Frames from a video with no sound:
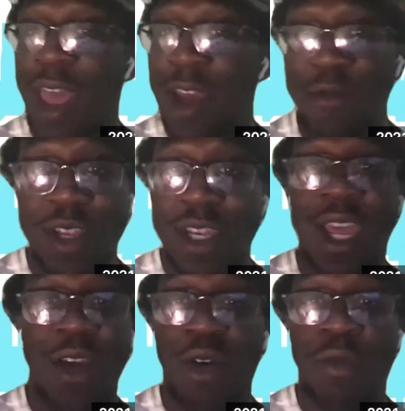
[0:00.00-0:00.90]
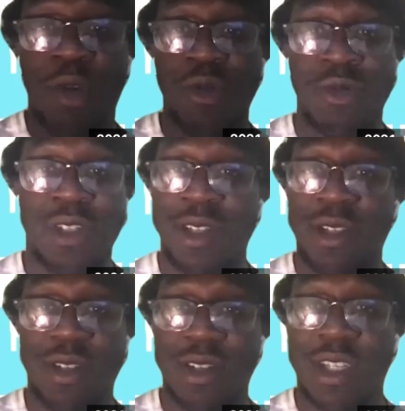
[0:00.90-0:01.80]
every day almost, and
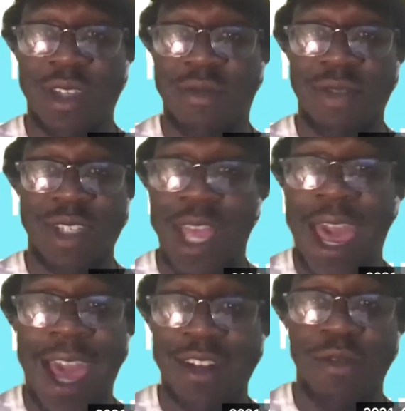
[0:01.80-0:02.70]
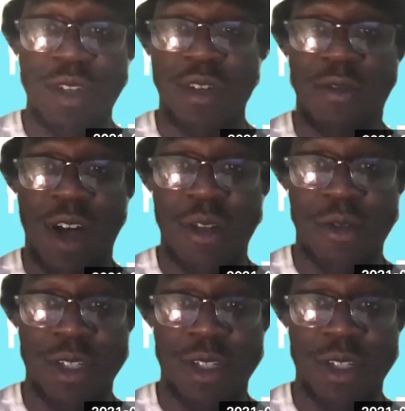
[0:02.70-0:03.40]
just staying active with your followers.